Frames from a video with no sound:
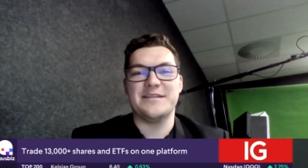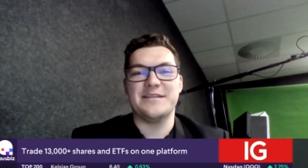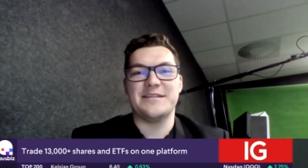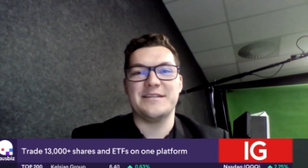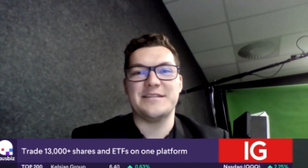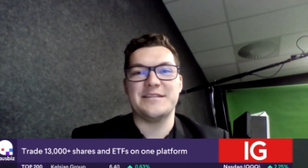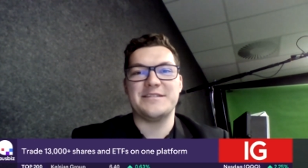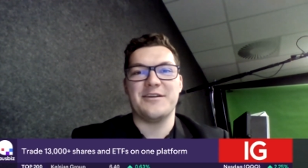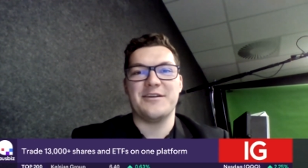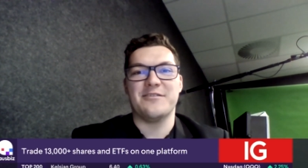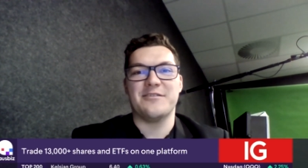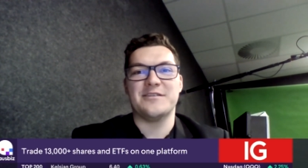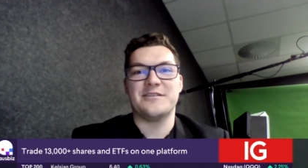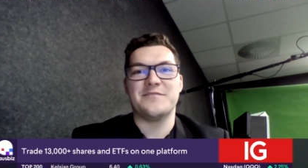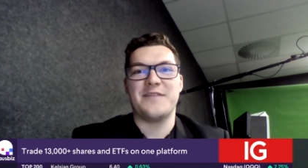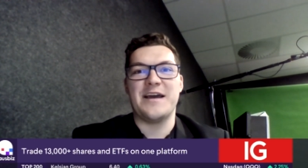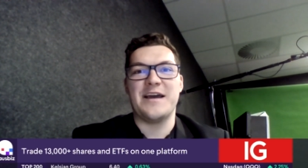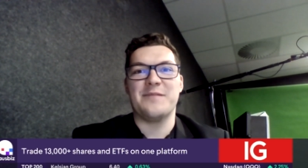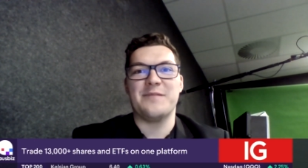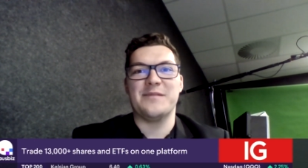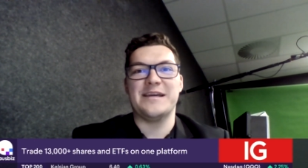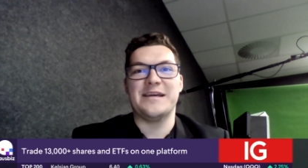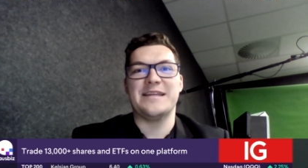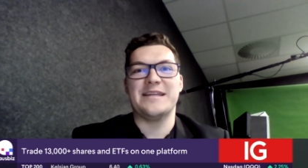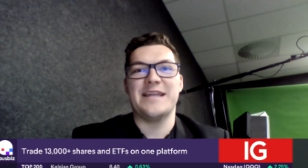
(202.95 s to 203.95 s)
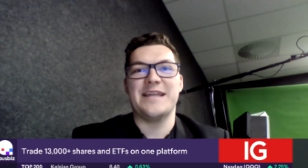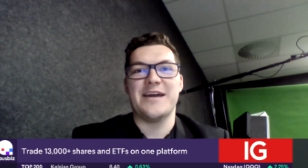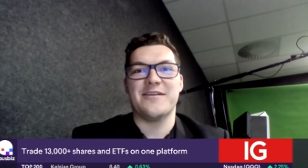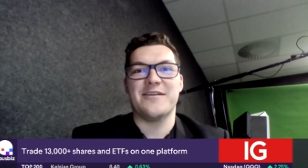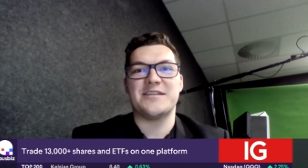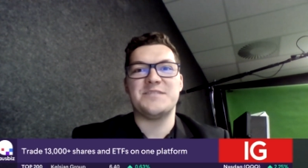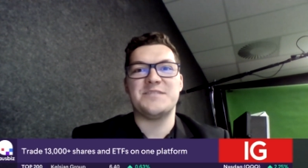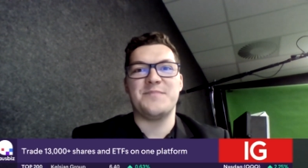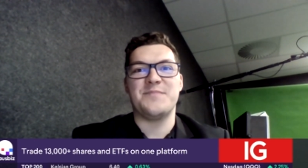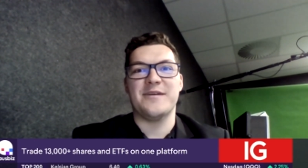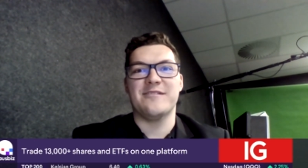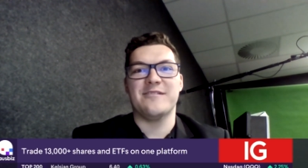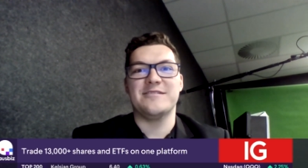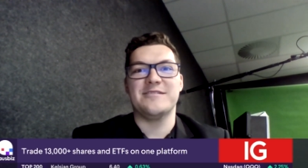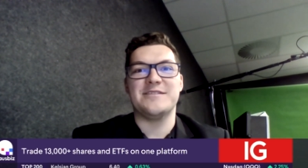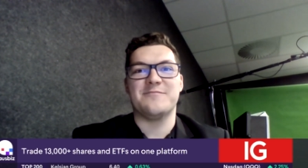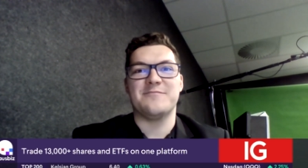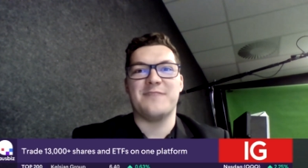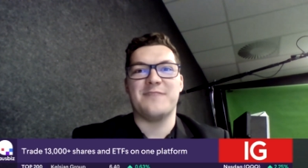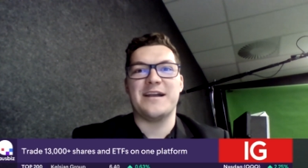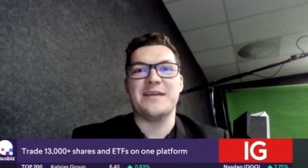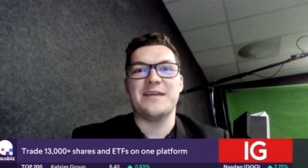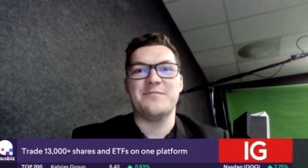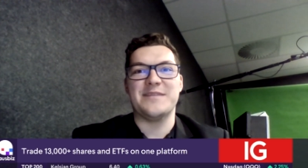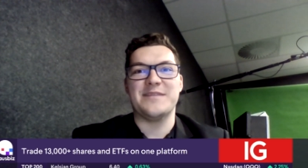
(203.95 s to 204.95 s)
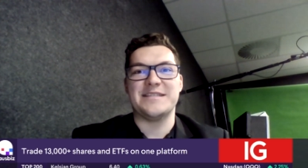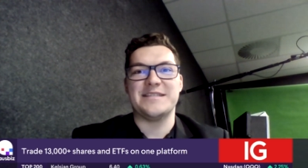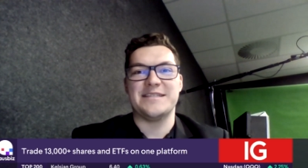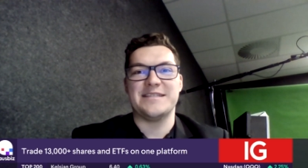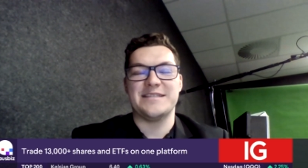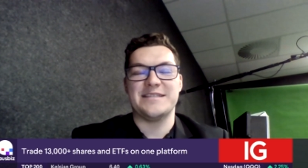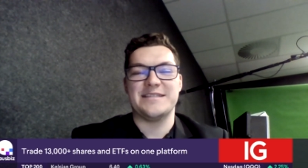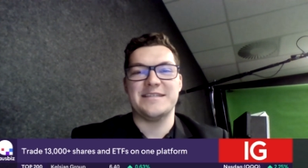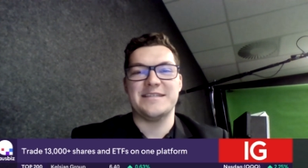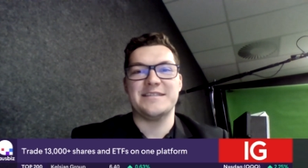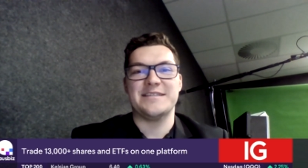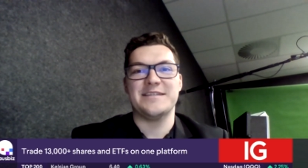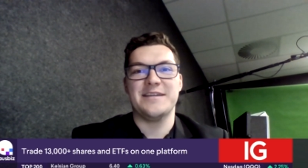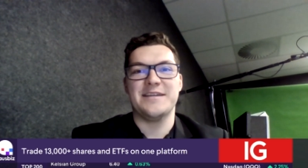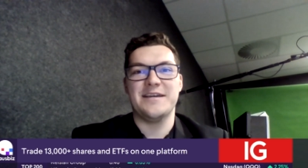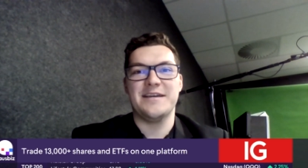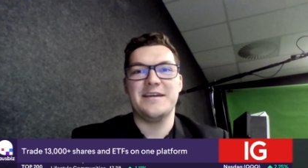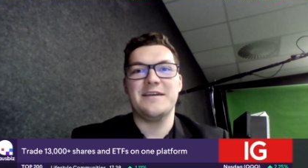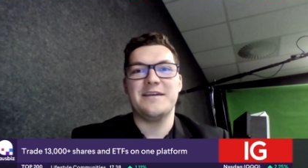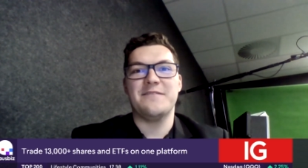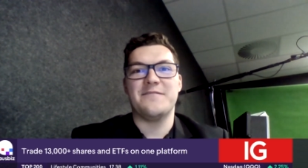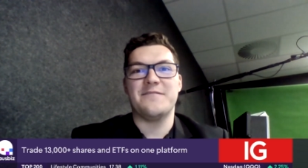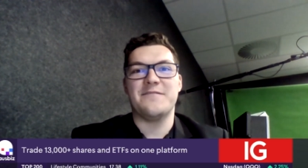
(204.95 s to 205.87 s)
the Stokes family and their experience in running businesses,